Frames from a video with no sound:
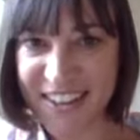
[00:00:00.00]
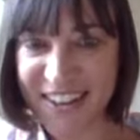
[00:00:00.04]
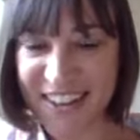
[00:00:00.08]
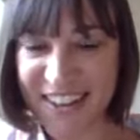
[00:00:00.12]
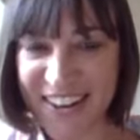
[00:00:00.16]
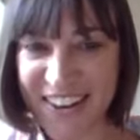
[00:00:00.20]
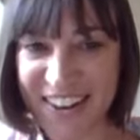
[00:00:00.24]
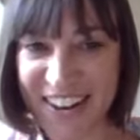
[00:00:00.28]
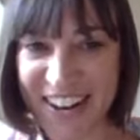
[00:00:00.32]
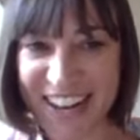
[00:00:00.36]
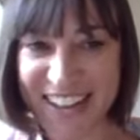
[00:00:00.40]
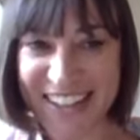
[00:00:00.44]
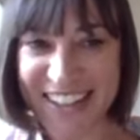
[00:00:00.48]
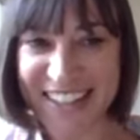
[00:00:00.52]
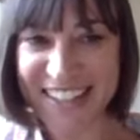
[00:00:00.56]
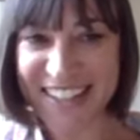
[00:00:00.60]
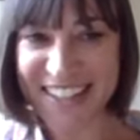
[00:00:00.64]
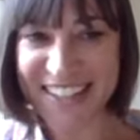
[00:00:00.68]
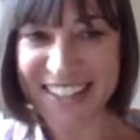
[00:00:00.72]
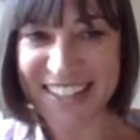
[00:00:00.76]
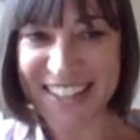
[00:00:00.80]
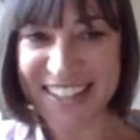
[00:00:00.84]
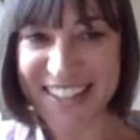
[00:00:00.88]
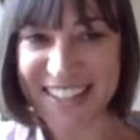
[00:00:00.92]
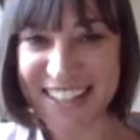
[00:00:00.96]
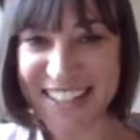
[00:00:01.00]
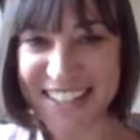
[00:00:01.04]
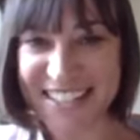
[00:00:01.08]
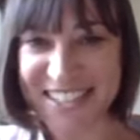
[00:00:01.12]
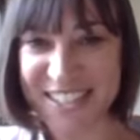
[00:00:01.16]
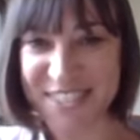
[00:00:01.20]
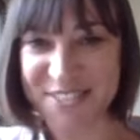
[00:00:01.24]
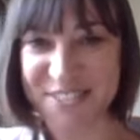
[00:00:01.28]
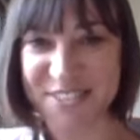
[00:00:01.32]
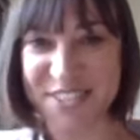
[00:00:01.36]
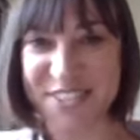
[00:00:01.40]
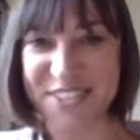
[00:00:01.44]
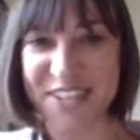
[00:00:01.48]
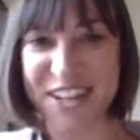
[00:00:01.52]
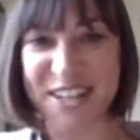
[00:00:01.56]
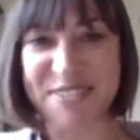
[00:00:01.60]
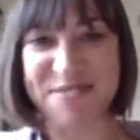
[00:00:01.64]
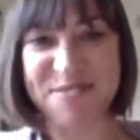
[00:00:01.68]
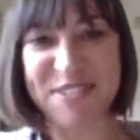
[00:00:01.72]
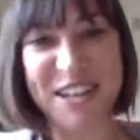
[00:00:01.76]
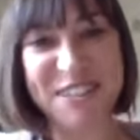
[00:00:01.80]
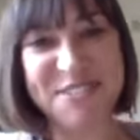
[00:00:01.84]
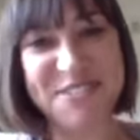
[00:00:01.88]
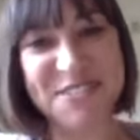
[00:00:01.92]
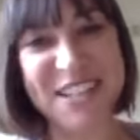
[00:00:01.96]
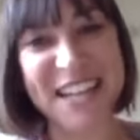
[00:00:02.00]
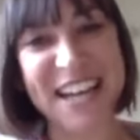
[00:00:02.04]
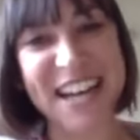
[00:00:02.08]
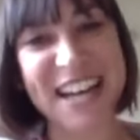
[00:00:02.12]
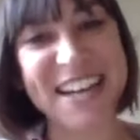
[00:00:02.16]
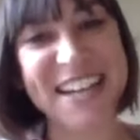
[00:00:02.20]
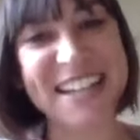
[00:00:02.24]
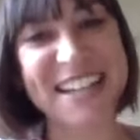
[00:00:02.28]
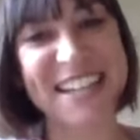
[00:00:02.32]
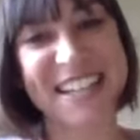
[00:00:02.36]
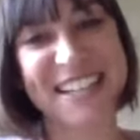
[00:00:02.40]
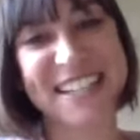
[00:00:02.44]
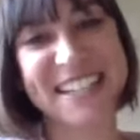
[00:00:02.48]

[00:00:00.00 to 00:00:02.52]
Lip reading: All right, thanks everyone. Bye for now.